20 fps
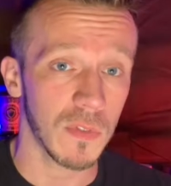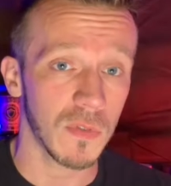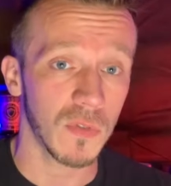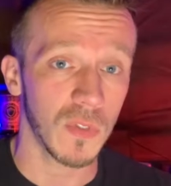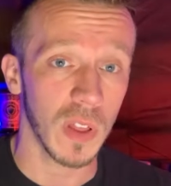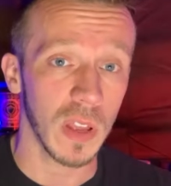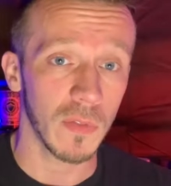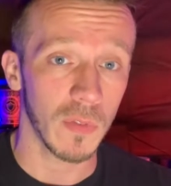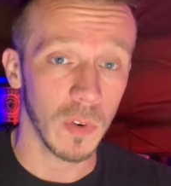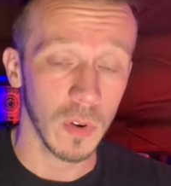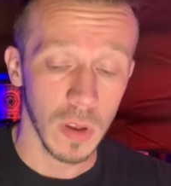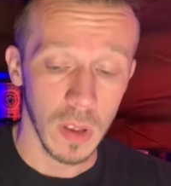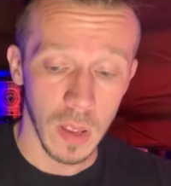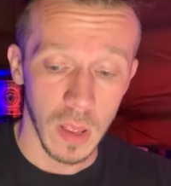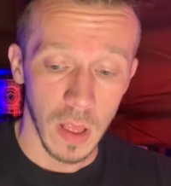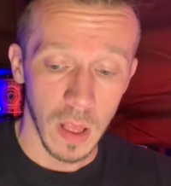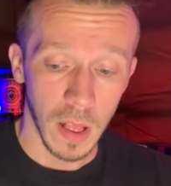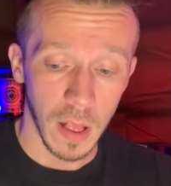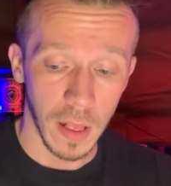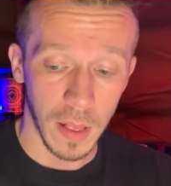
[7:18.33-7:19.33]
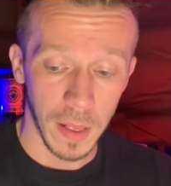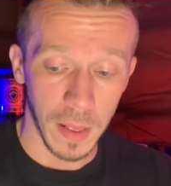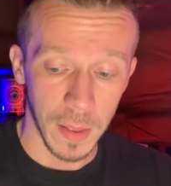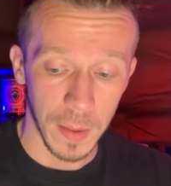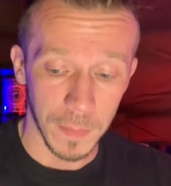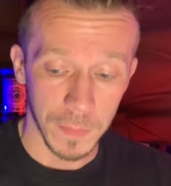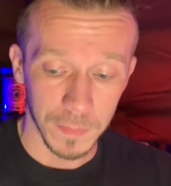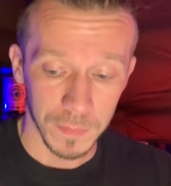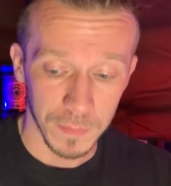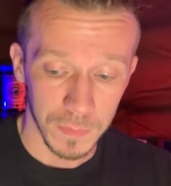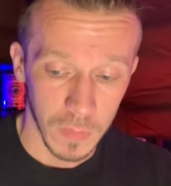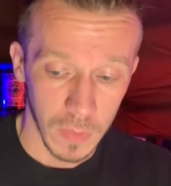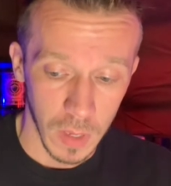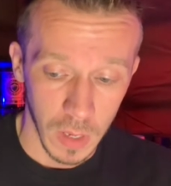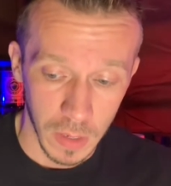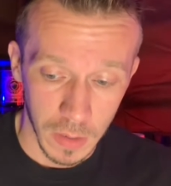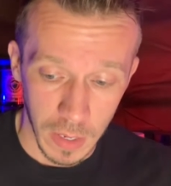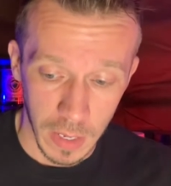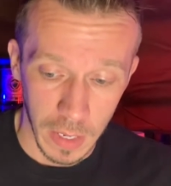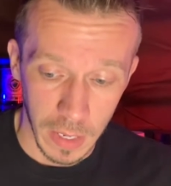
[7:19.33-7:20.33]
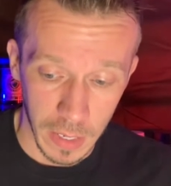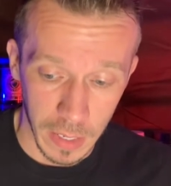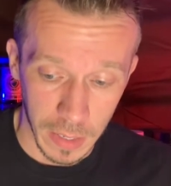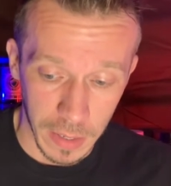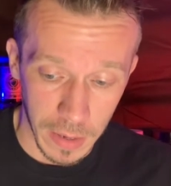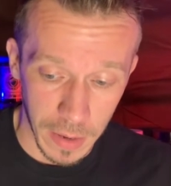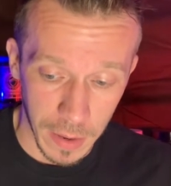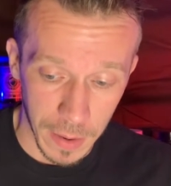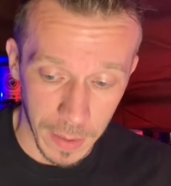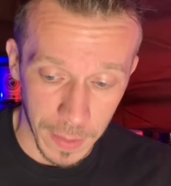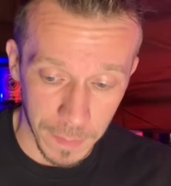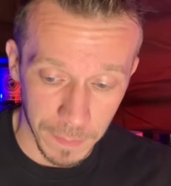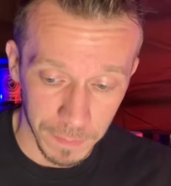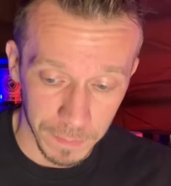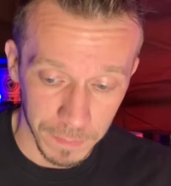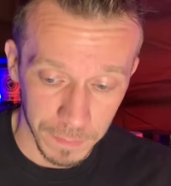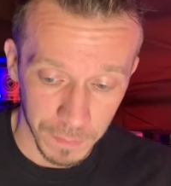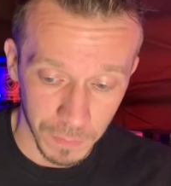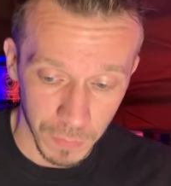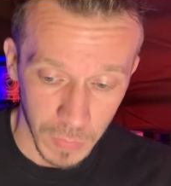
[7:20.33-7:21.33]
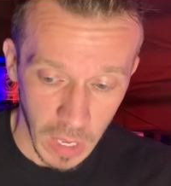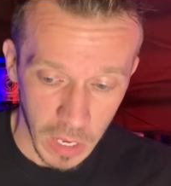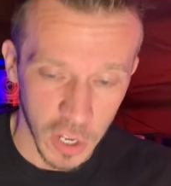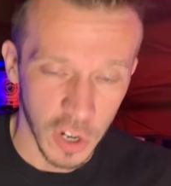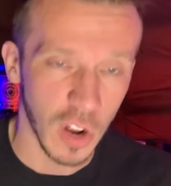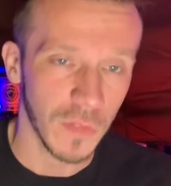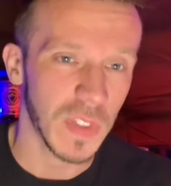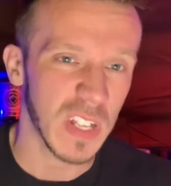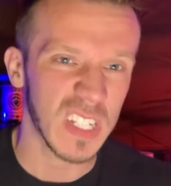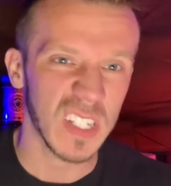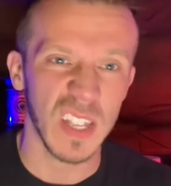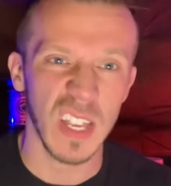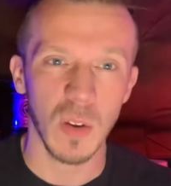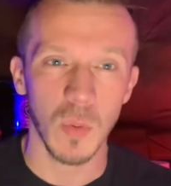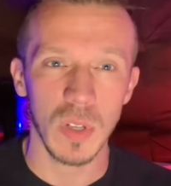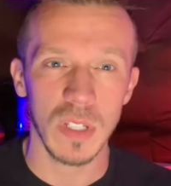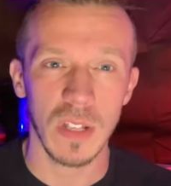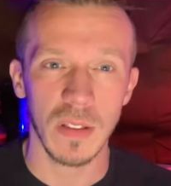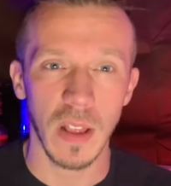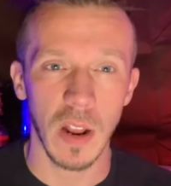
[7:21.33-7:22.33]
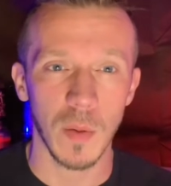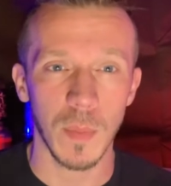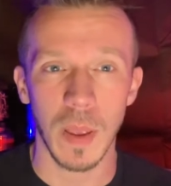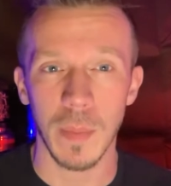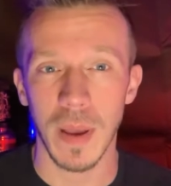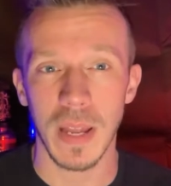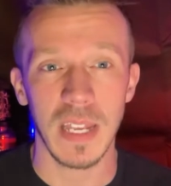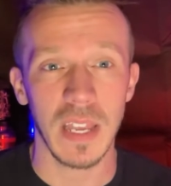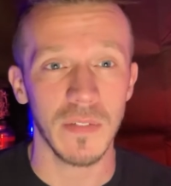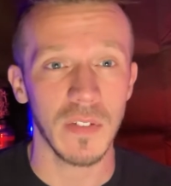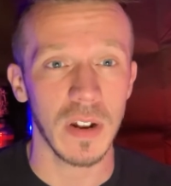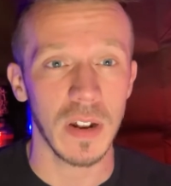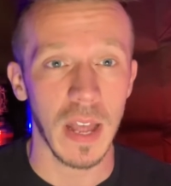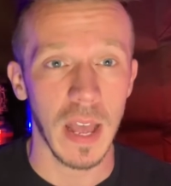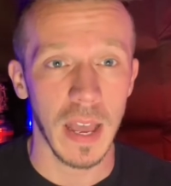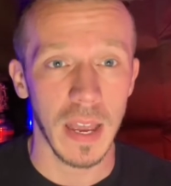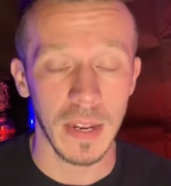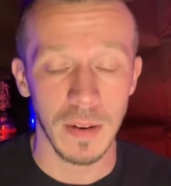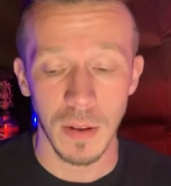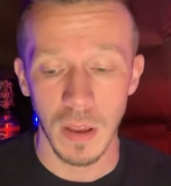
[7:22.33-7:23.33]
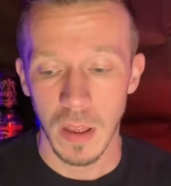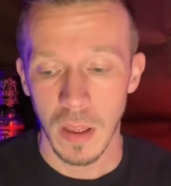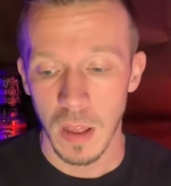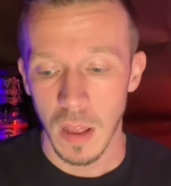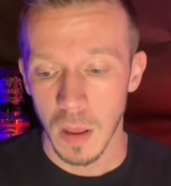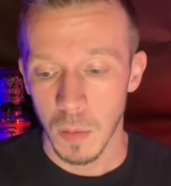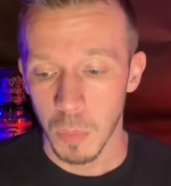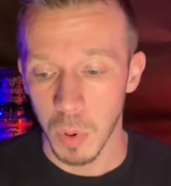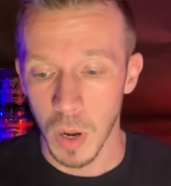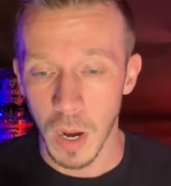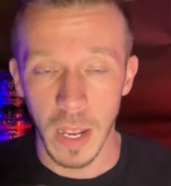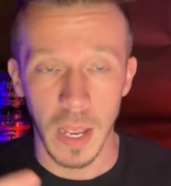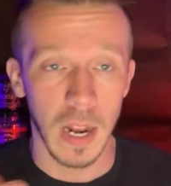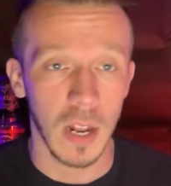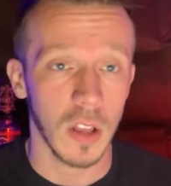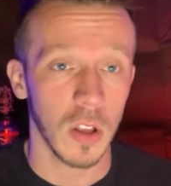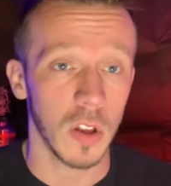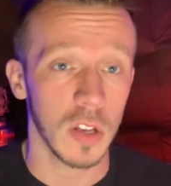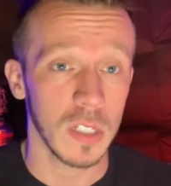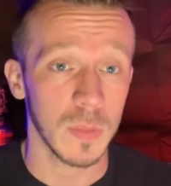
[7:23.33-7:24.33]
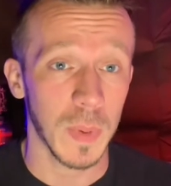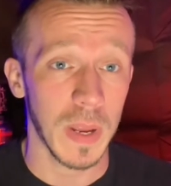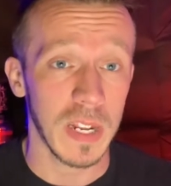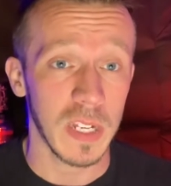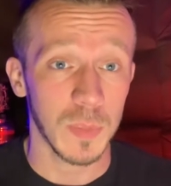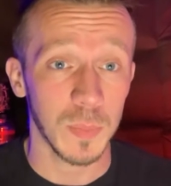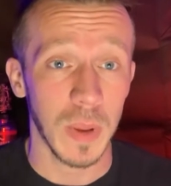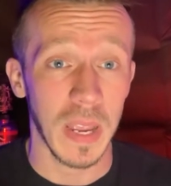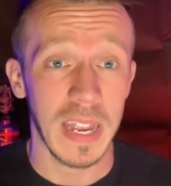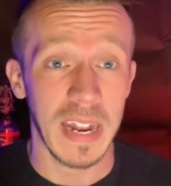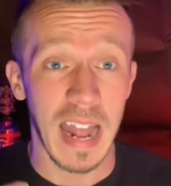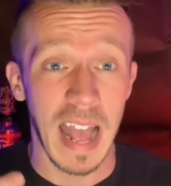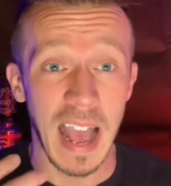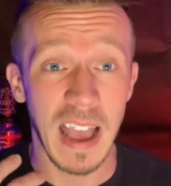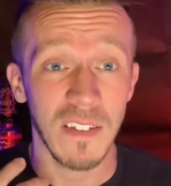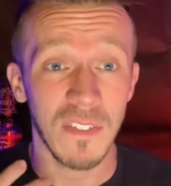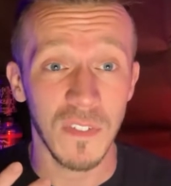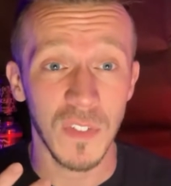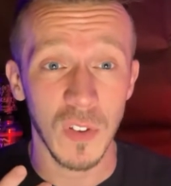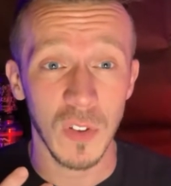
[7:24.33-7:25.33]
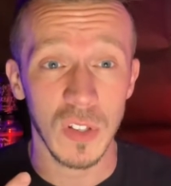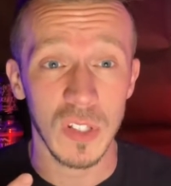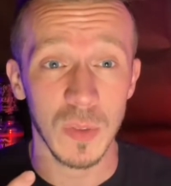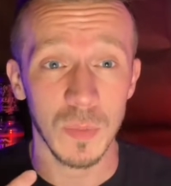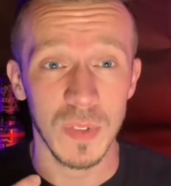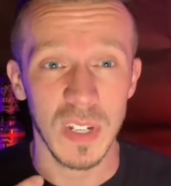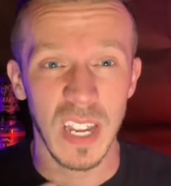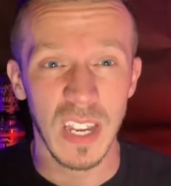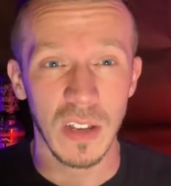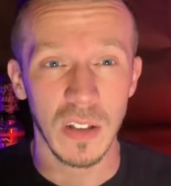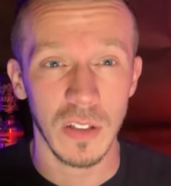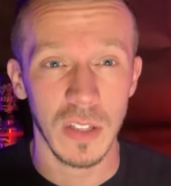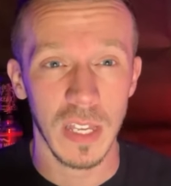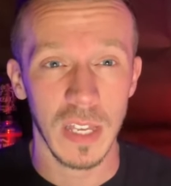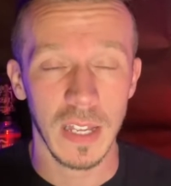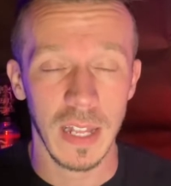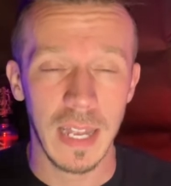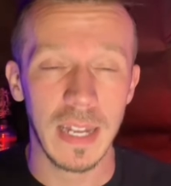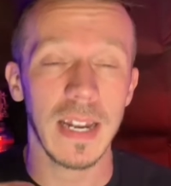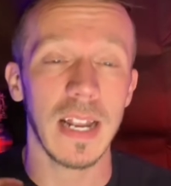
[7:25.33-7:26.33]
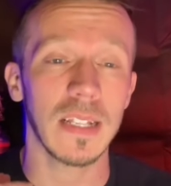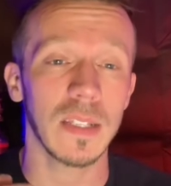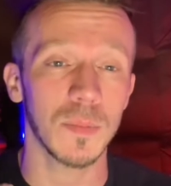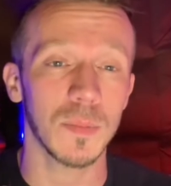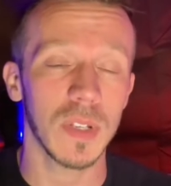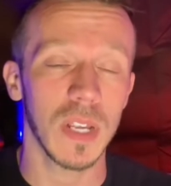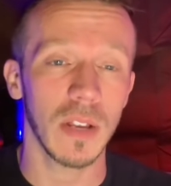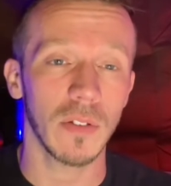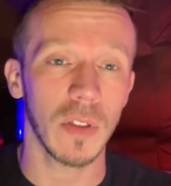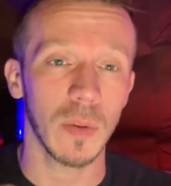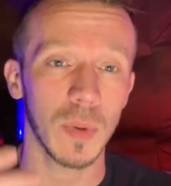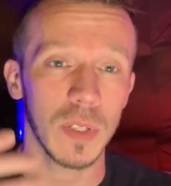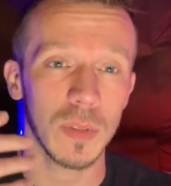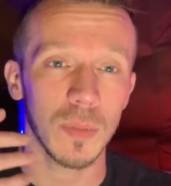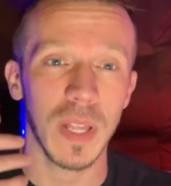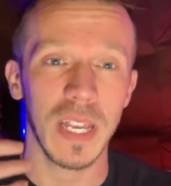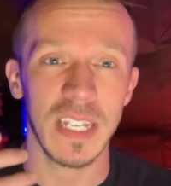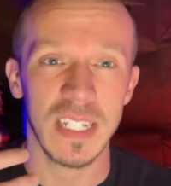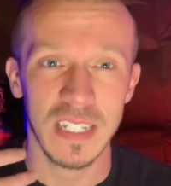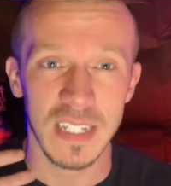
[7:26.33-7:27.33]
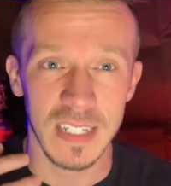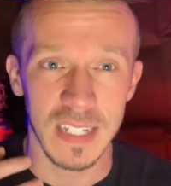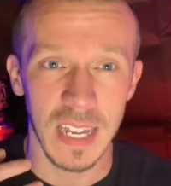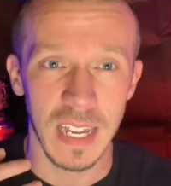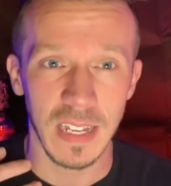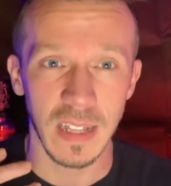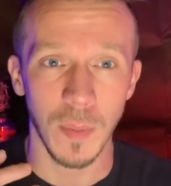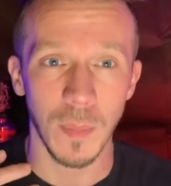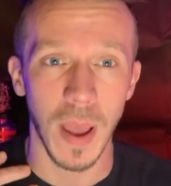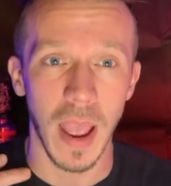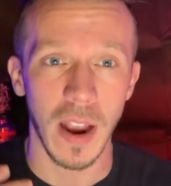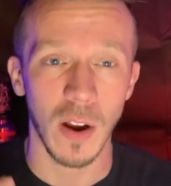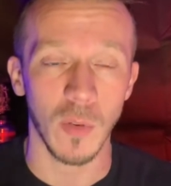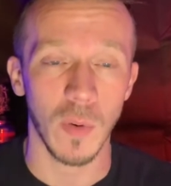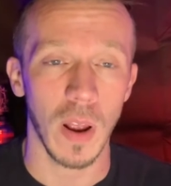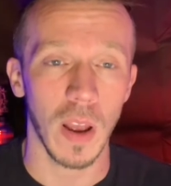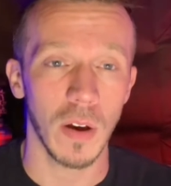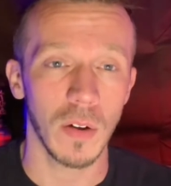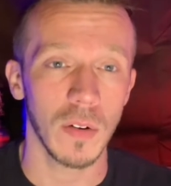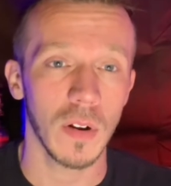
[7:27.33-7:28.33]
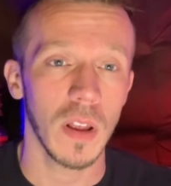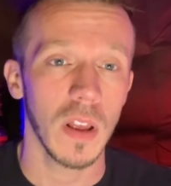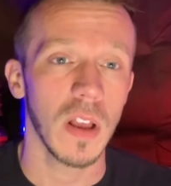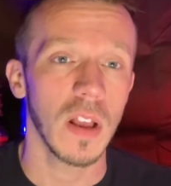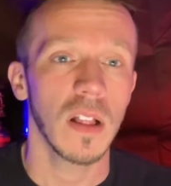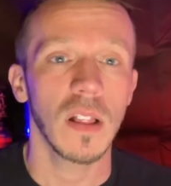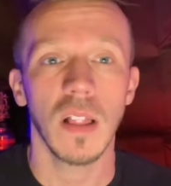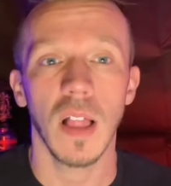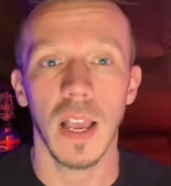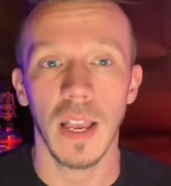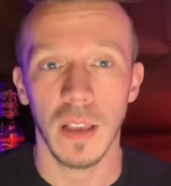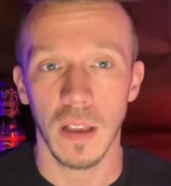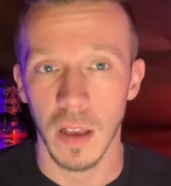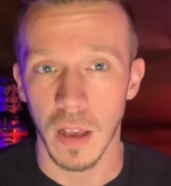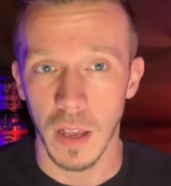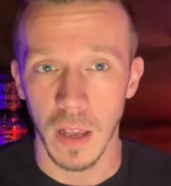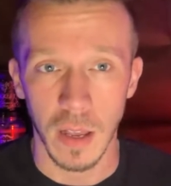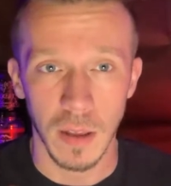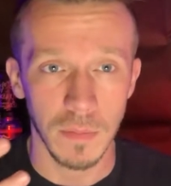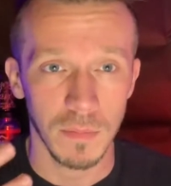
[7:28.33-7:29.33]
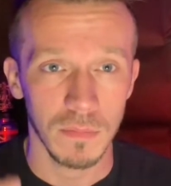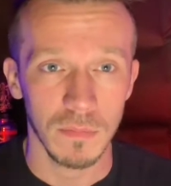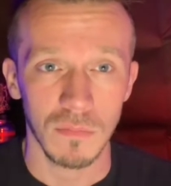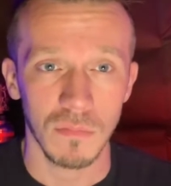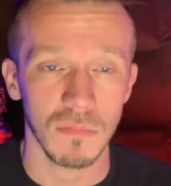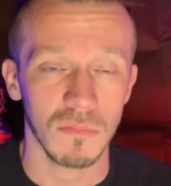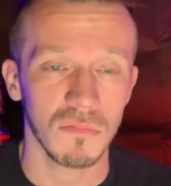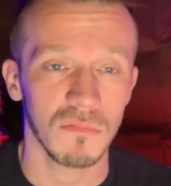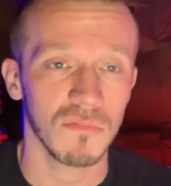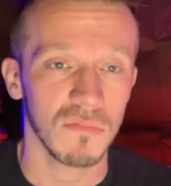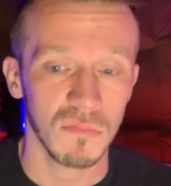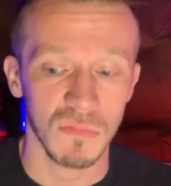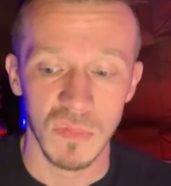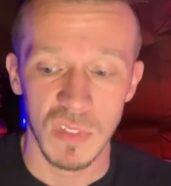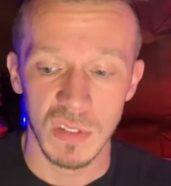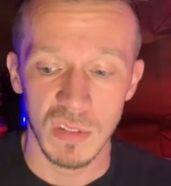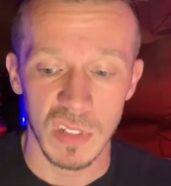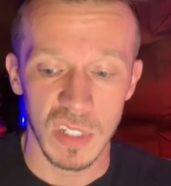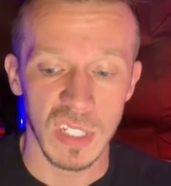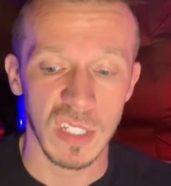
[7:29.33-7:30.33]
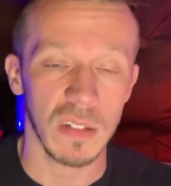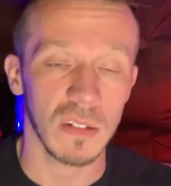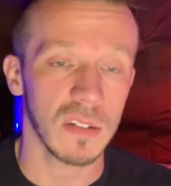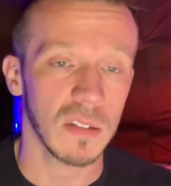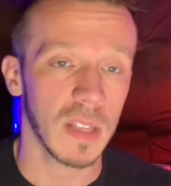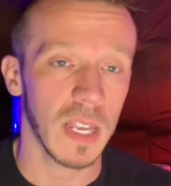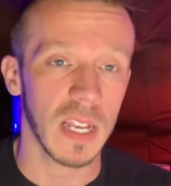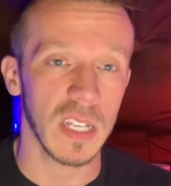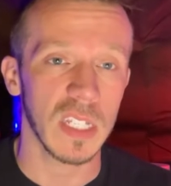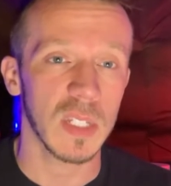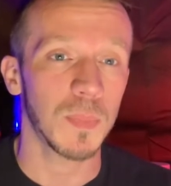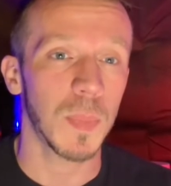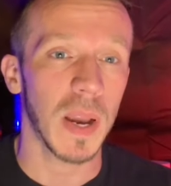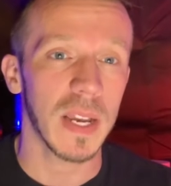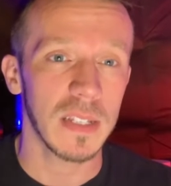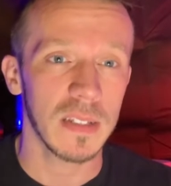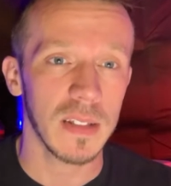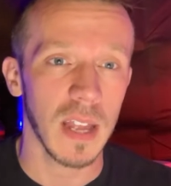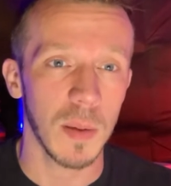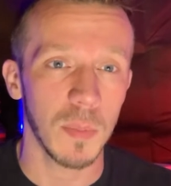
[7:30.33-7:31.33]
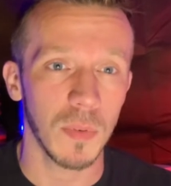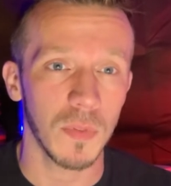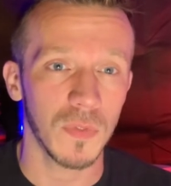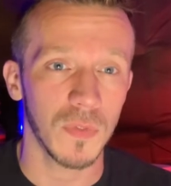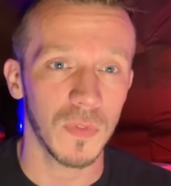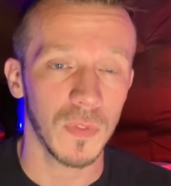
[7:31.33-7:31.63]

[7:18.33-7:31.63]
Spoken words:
flavor. You know, if the sting wasn't there, maybe I'd give it a 9, but I gotta call a spade a spade. I feel some tingling, like not some tingling, but some like sting in the background, like a spice type of